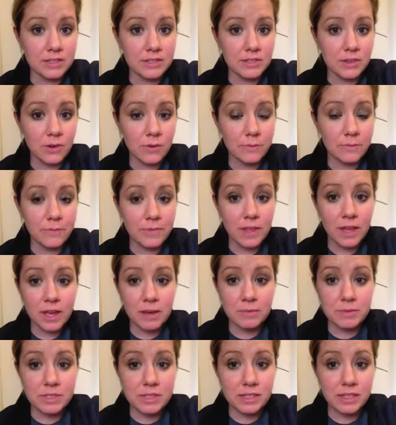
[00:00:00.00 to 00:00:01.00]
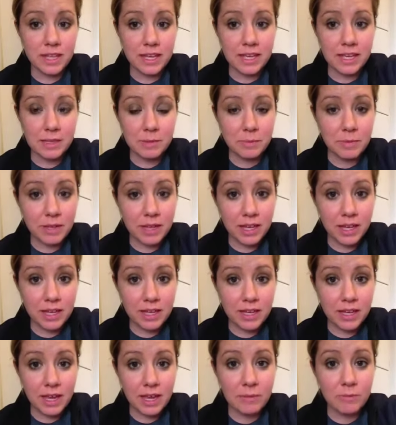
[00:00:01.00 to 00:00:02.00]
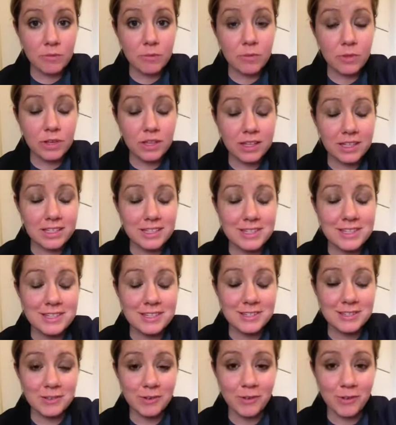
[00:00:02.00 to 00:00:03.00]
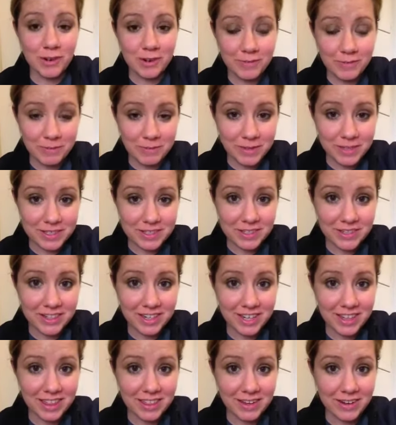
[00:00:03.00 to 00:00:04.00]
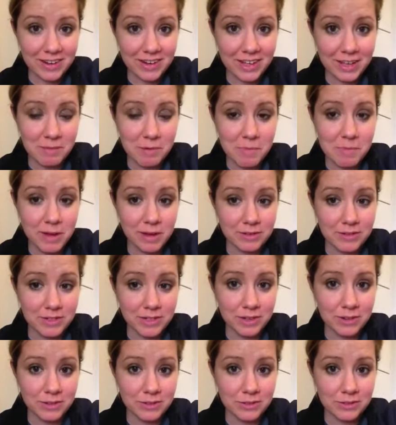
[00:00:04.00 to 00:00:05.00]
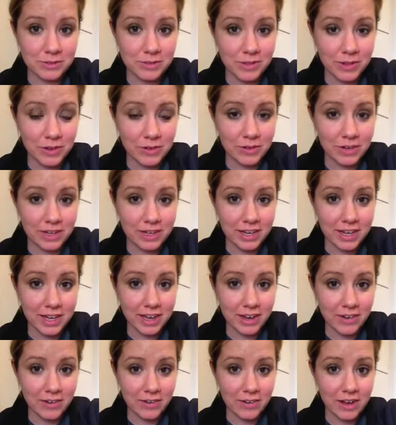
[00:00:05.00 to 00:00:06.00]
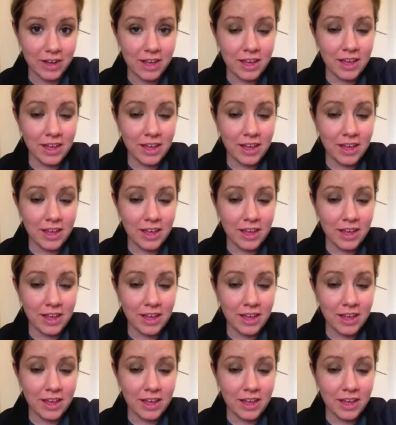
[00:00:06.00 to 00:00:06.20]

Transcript: So I'm still liking the plan. I'm really sore from the dirty 30. I'm about to go do yoga now.